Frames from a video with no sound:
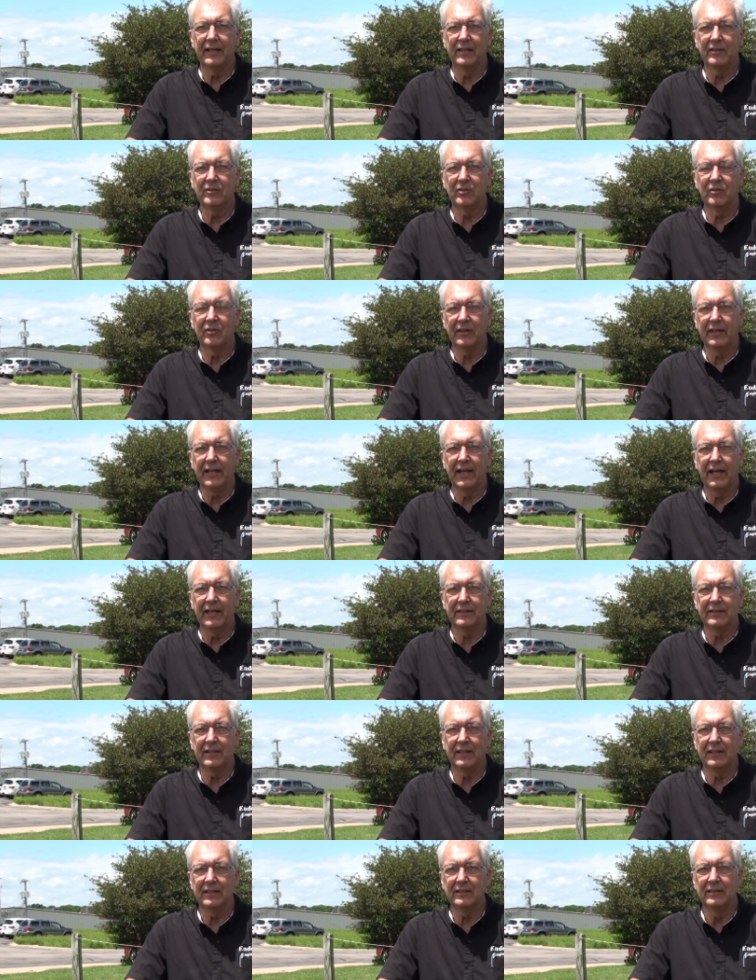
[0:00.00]
It's only at
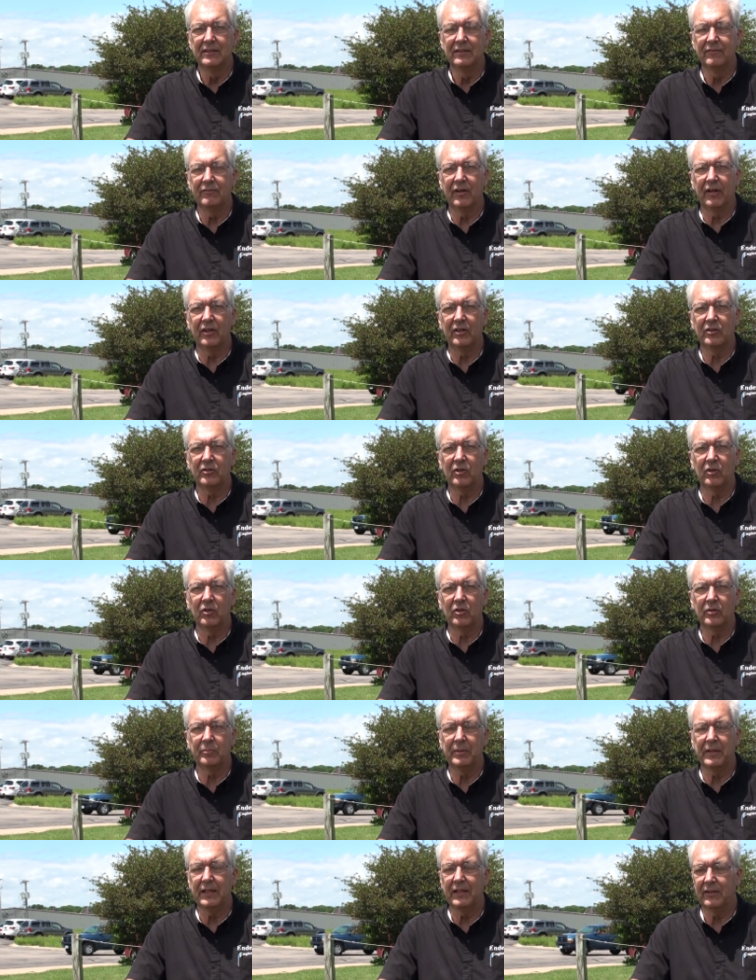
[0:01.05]
uh, very slow
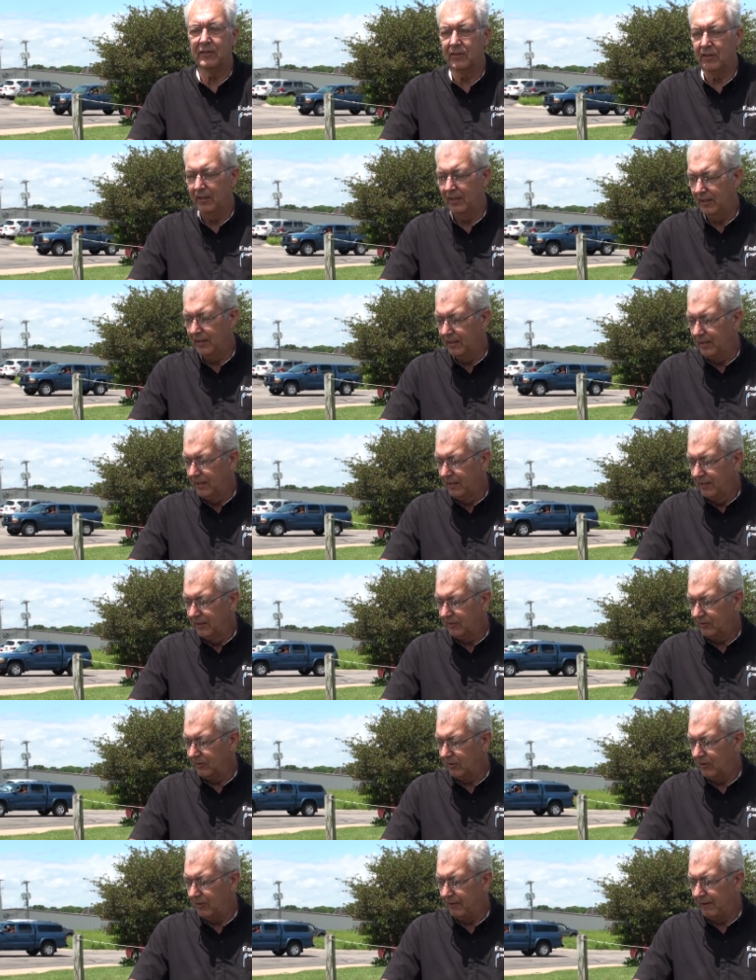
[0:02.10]
speeds.
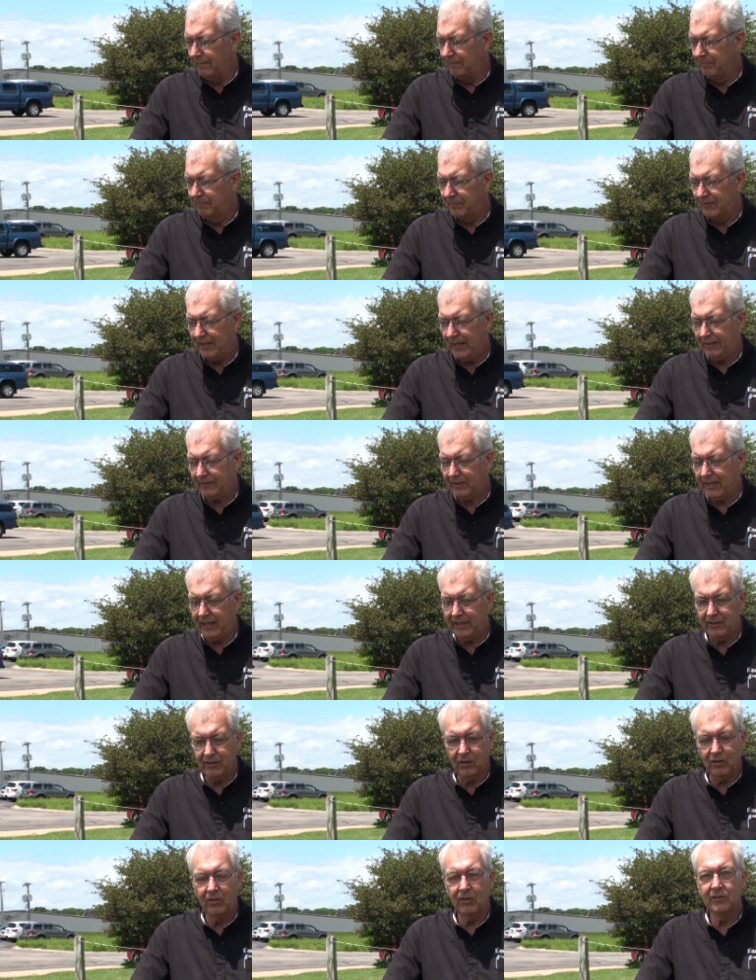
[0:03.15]
So um, that's kind
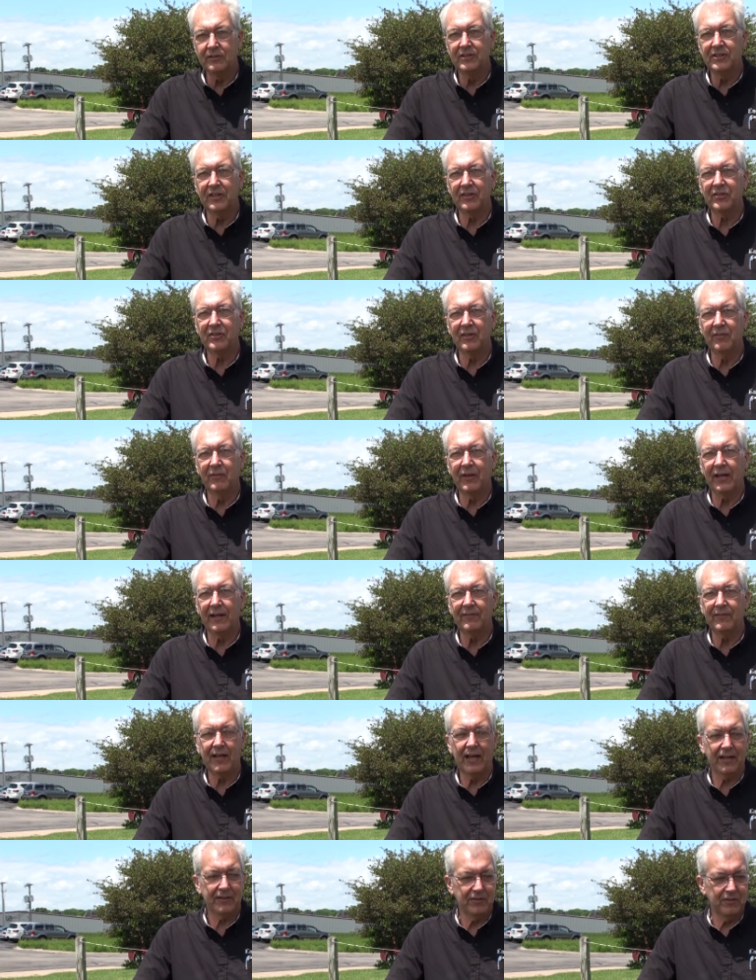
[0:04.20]
of the whole gist of what I've
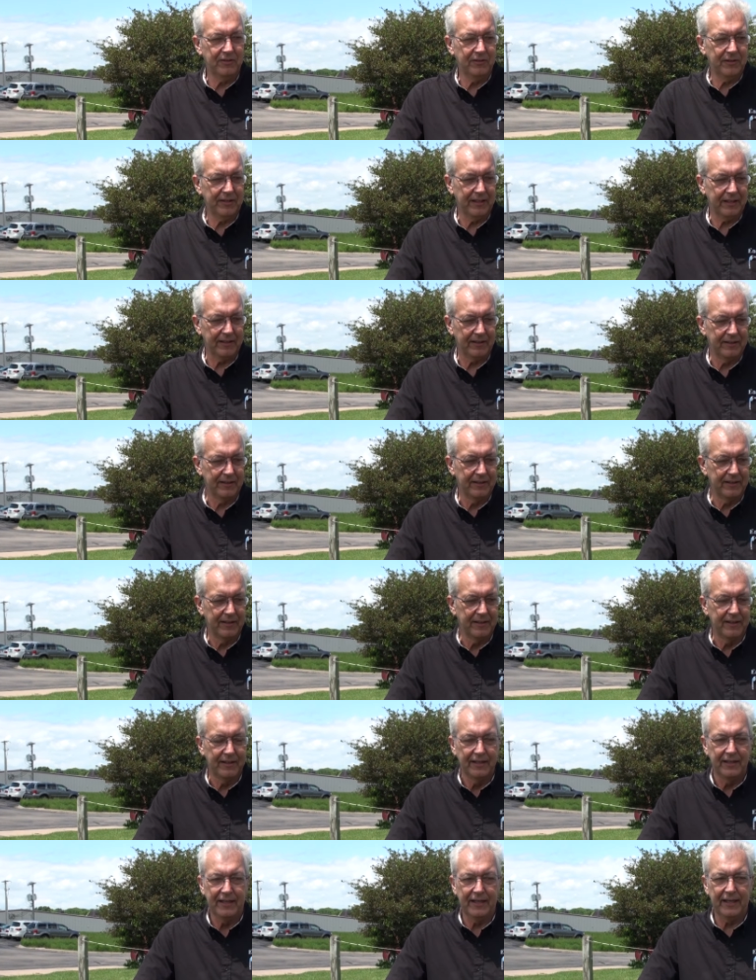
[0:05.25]
got going here.
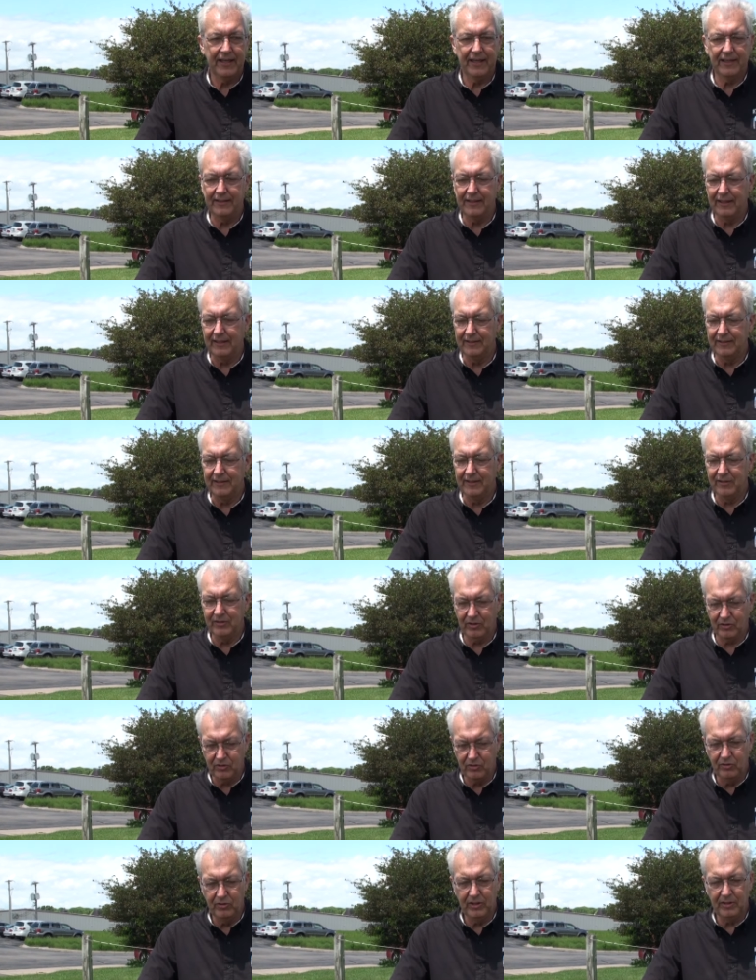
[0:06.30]
And uh, these are
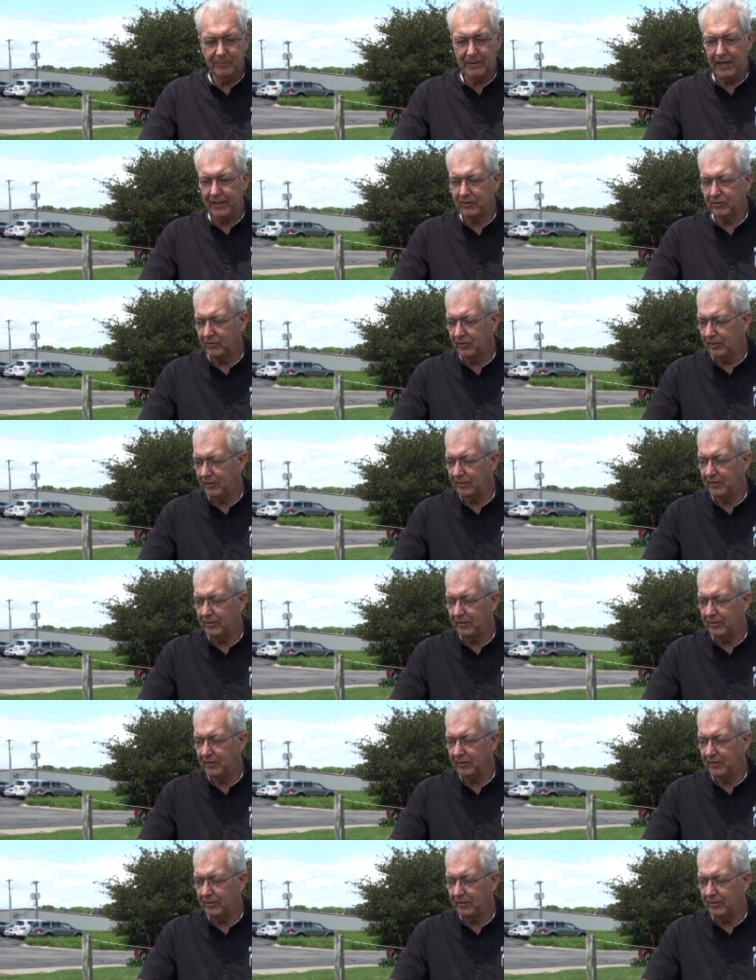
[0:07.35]
two of the models here.